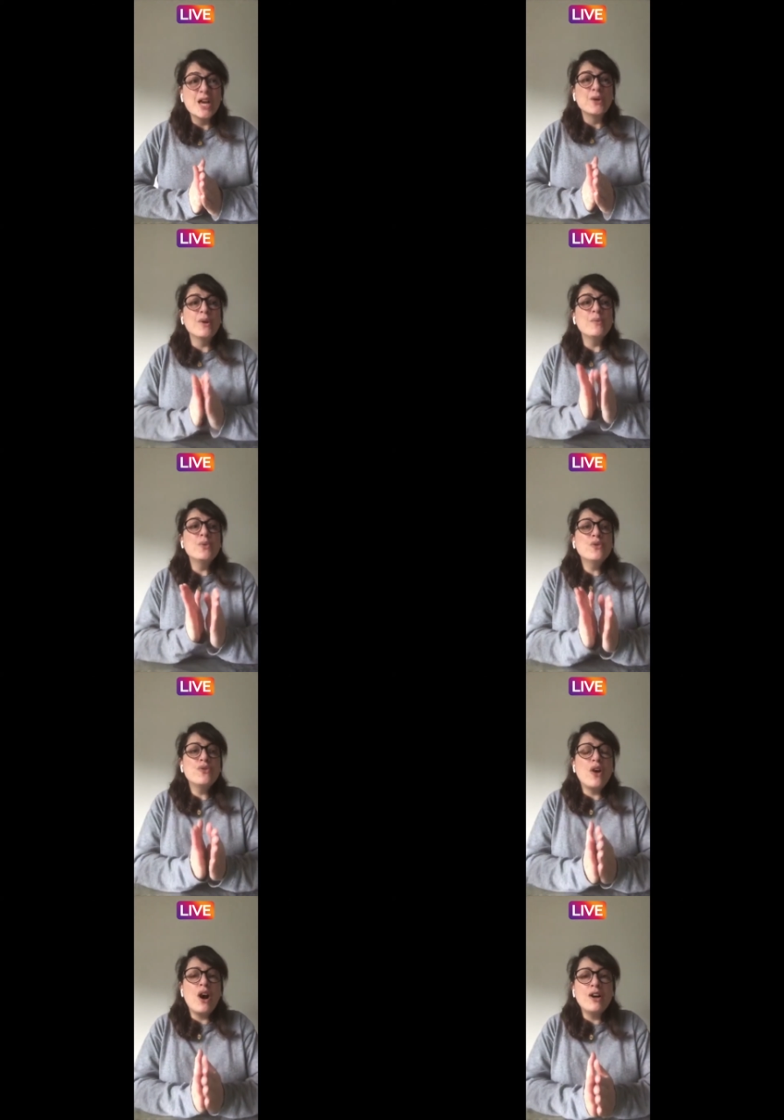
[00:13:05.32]
We move
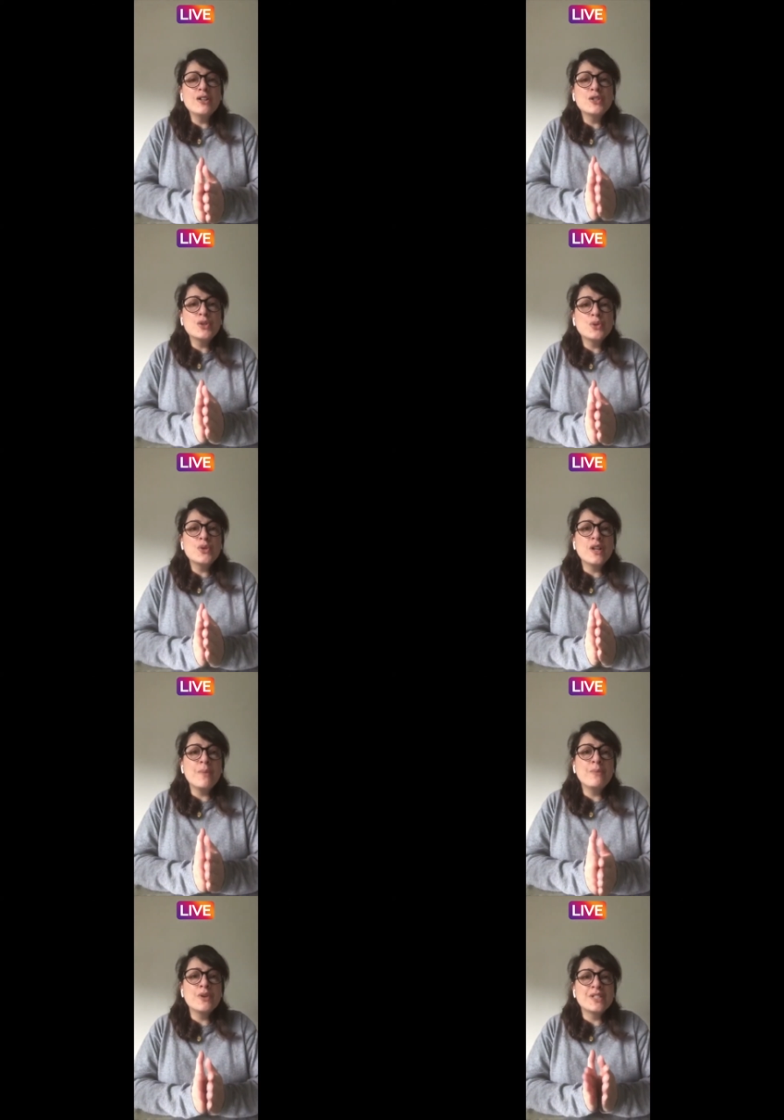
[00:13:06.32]
on to
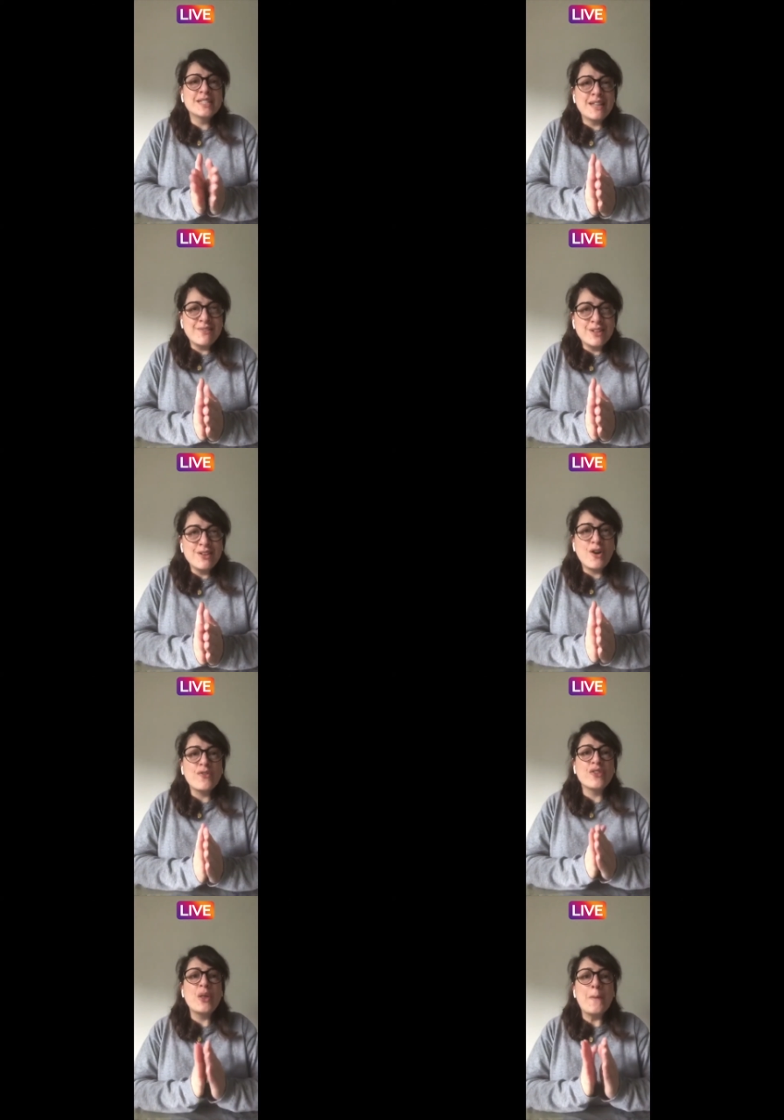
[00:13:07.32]
number seven
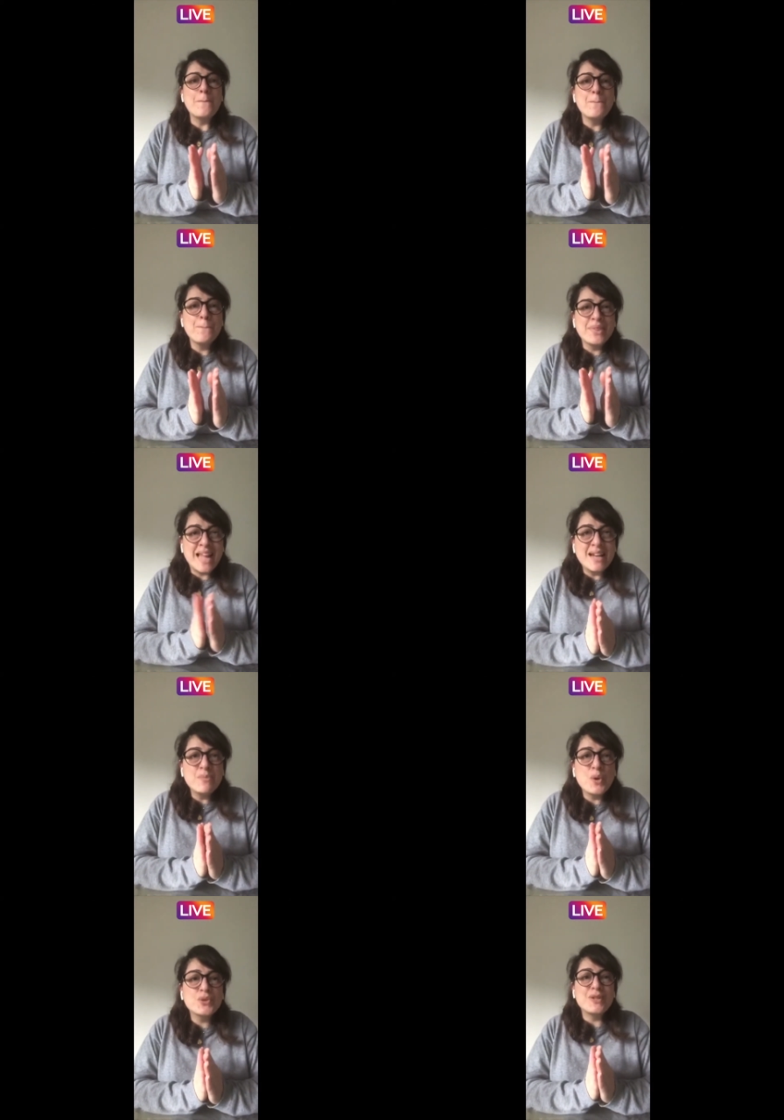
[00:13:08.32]
of the 10
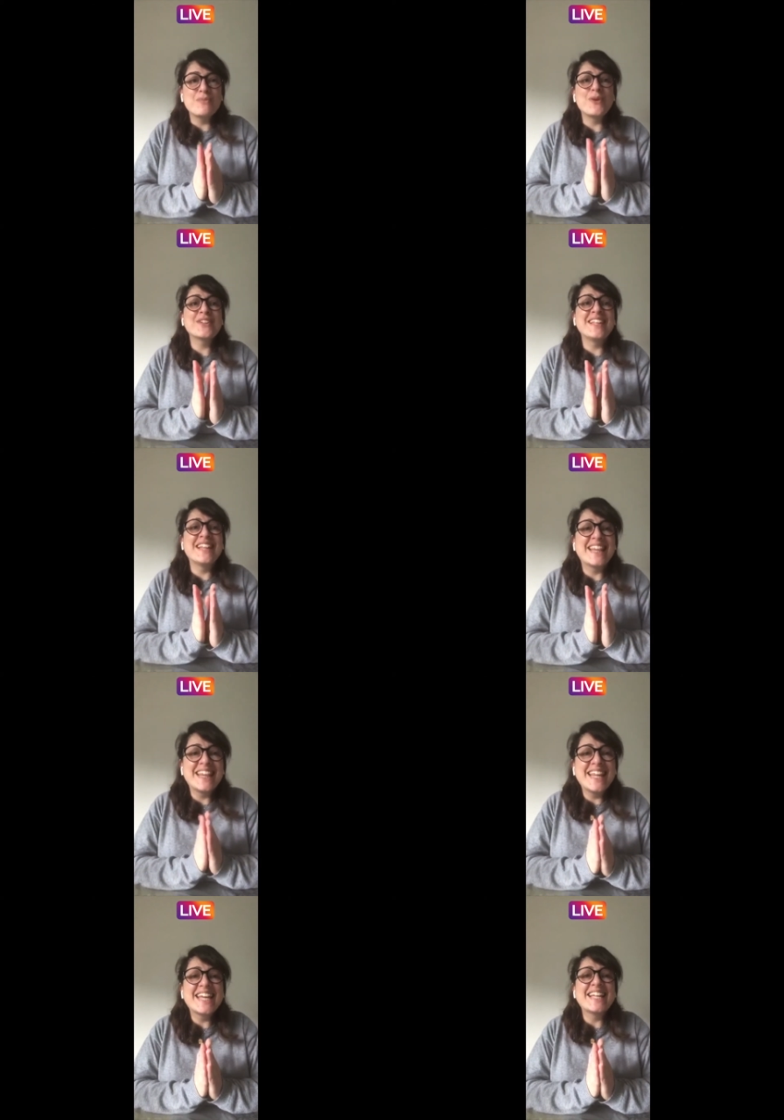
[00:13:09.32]
most important
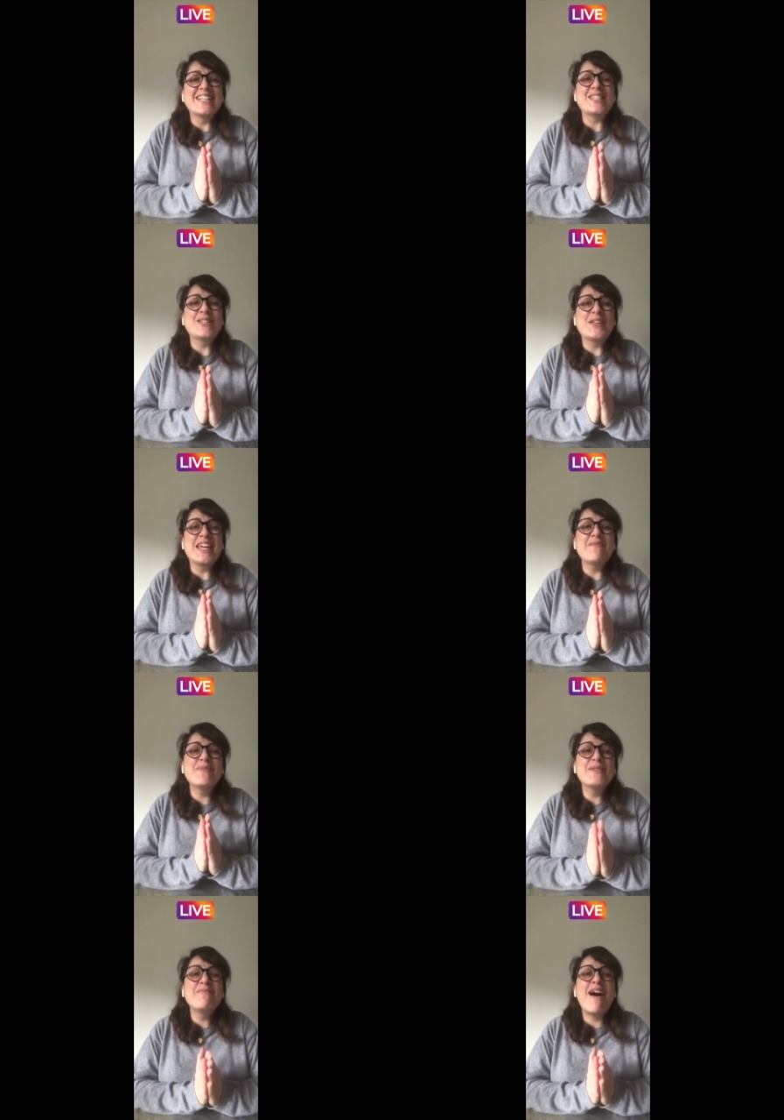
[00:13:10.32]
things to keep
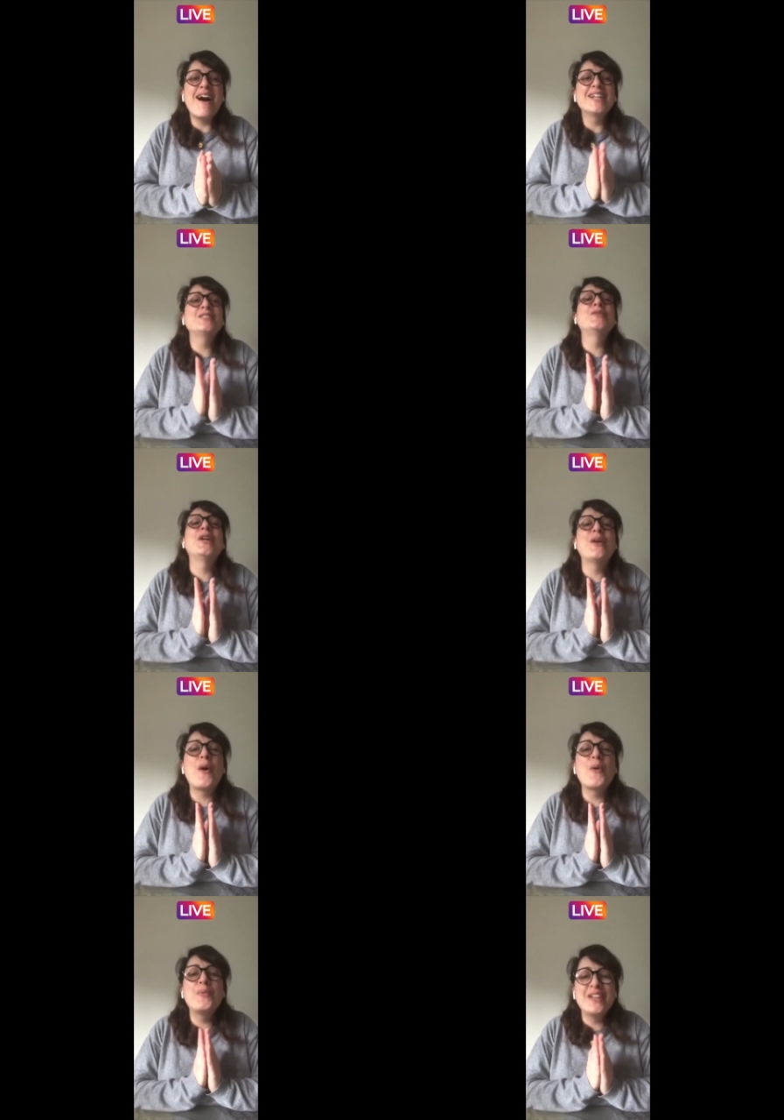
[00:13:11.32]
in mind when
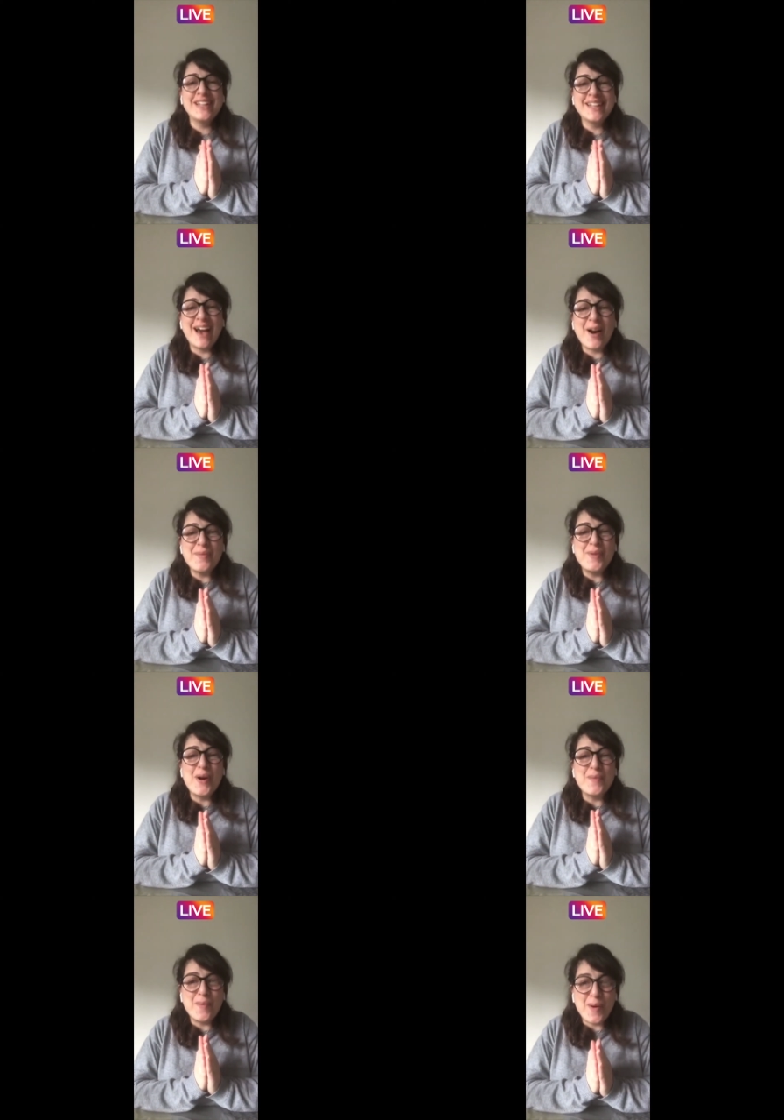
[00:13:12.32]
opening up a
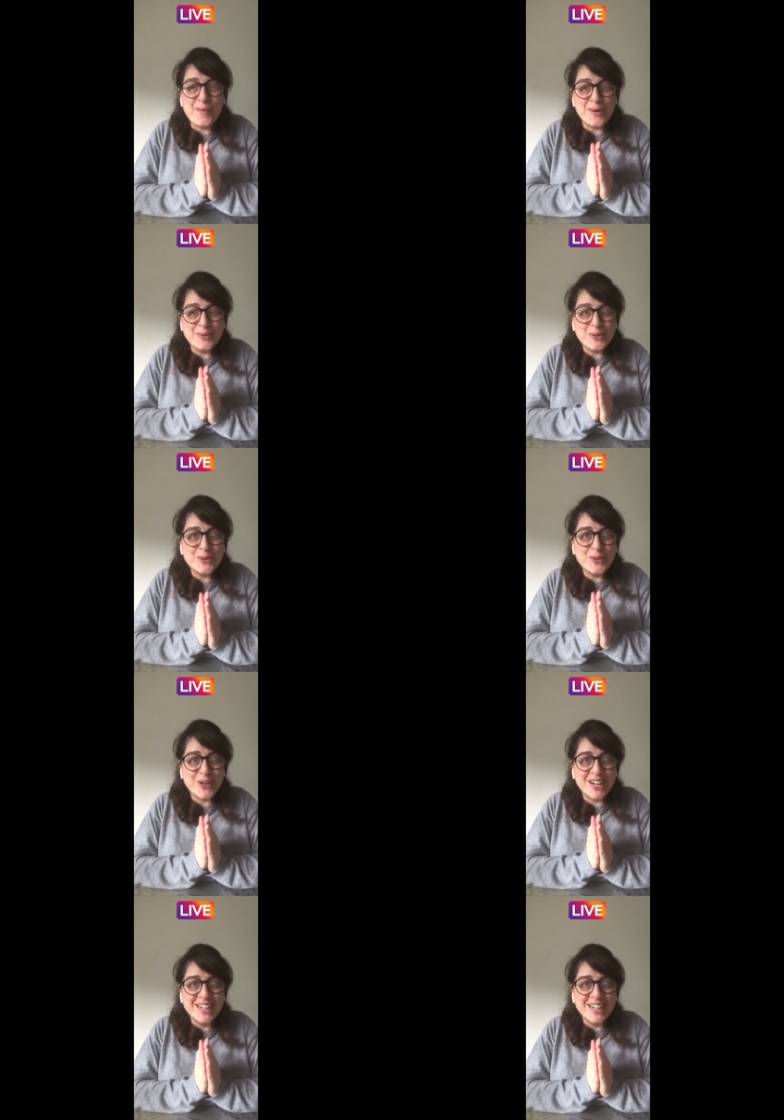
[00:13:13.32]
pop up store.